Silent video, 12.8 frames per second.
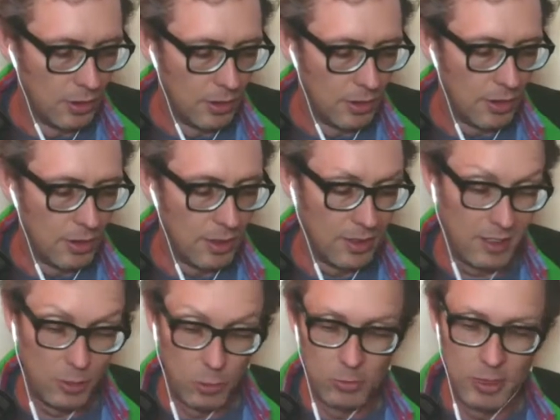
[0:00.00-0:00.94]
And I think
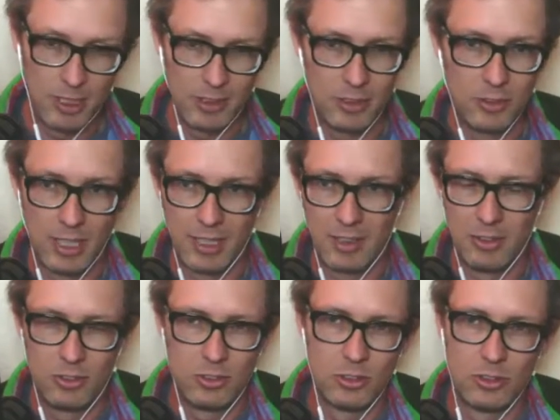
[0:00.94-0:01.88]
one way to do that is
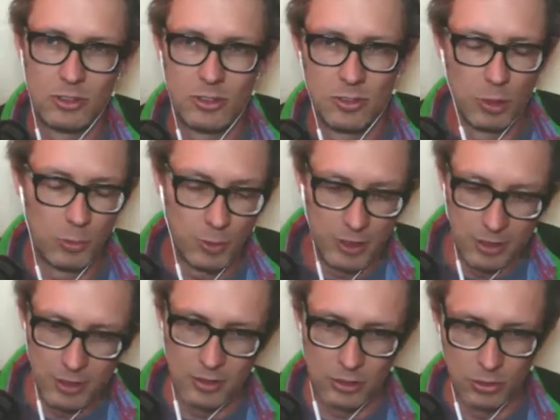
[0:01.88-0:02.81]
just one way you
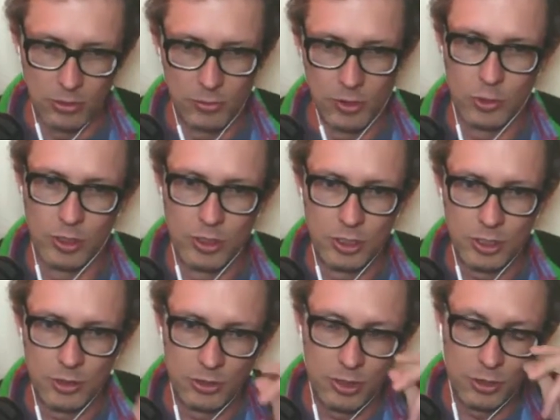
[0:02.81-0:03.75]
can sort of differentiate
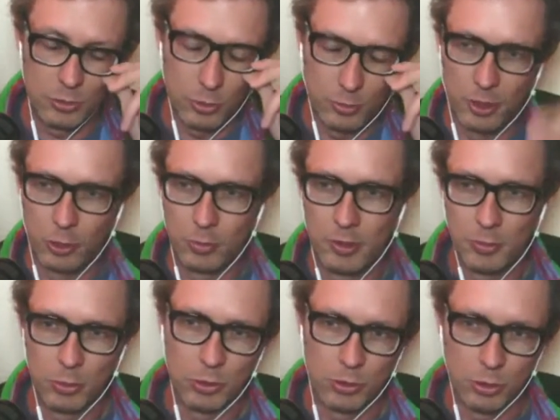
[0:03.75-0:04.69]
yourself from other
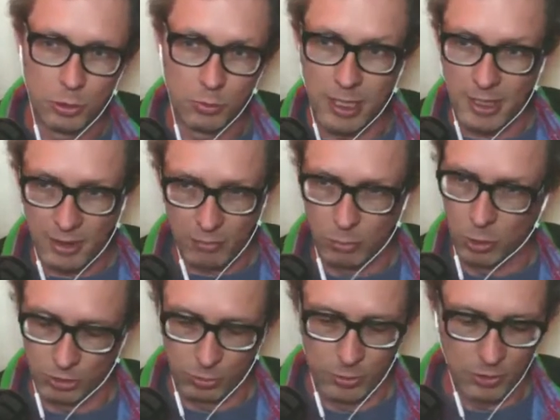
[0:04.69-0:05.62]
people who may have more
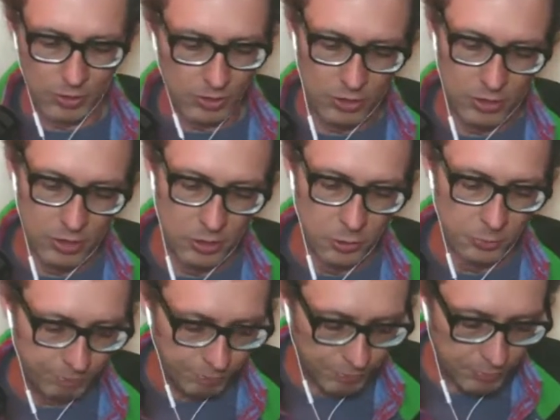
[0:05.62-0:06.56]
experience than you
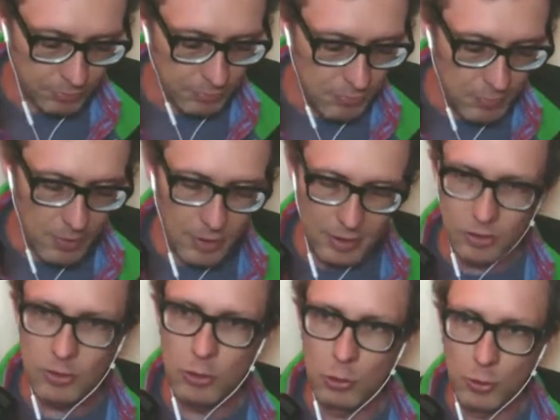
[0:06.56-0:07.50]
is
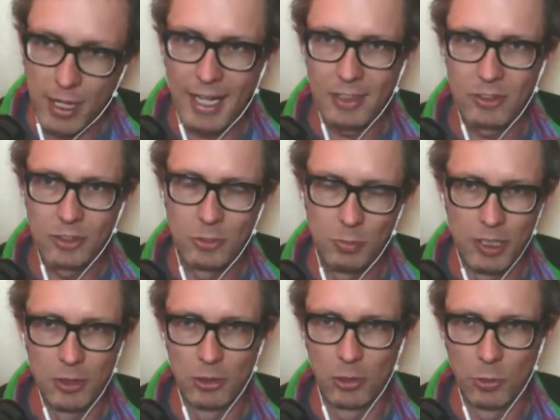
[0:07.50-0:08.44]
to ask
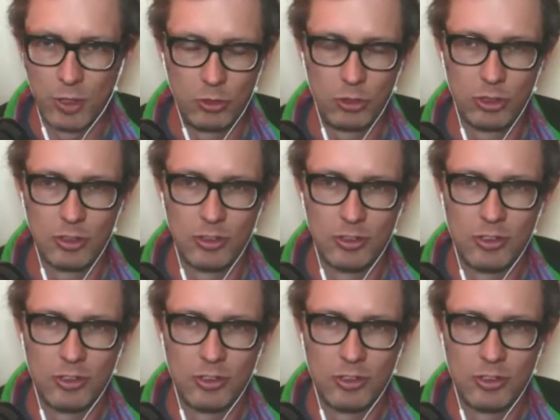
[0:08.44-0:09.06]
better questions.